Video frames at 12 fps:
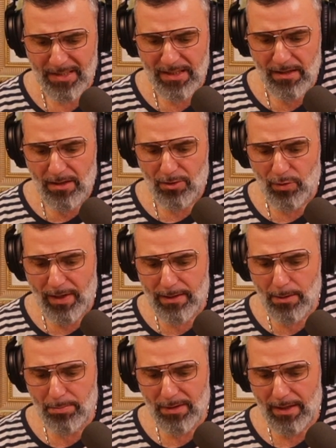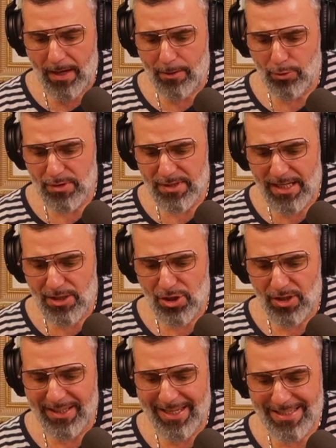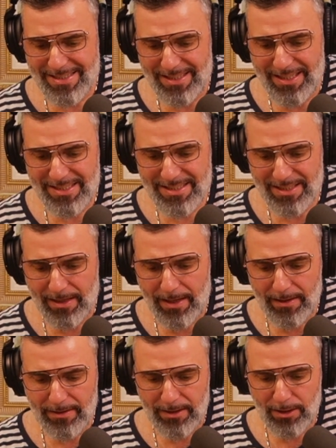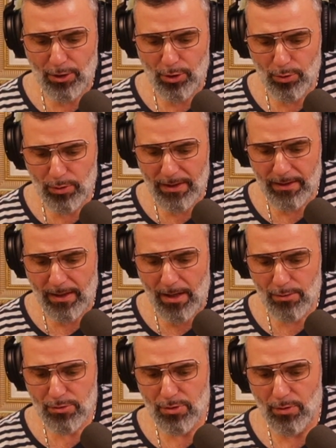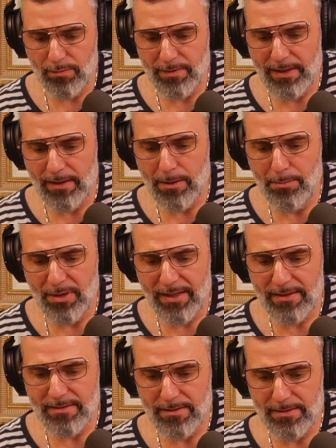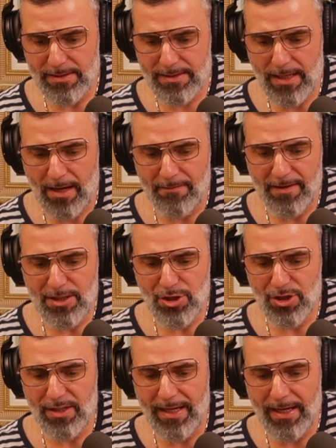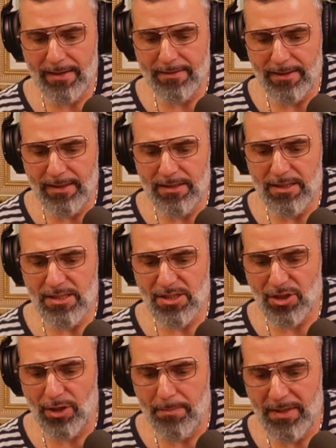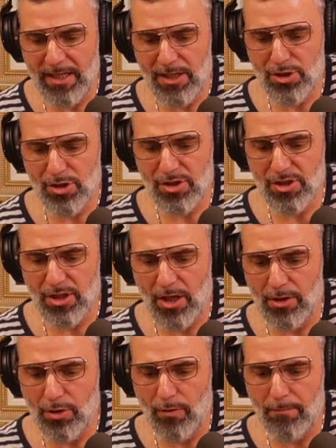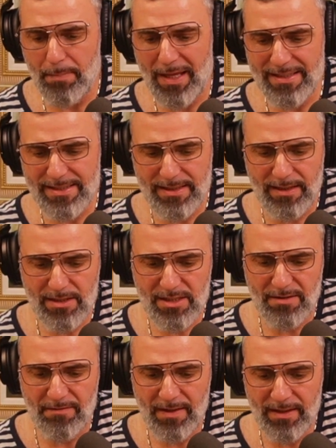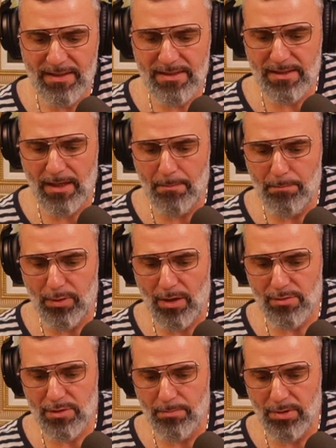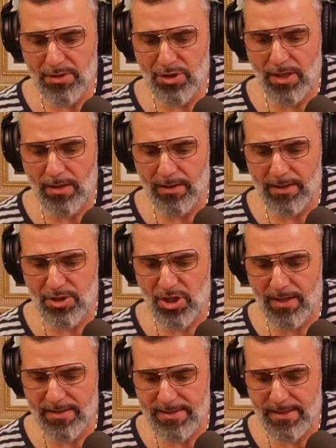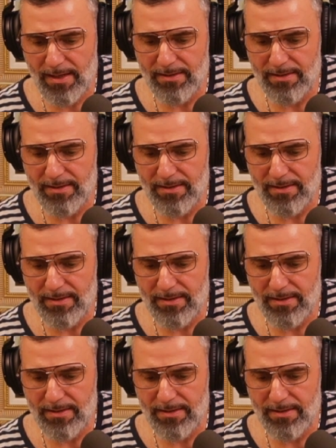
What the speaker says: Credible accusations against Israel include accounts of deliberate starvation and indiscrimination, slaughter of Palestinian civilians, and plausible genocide.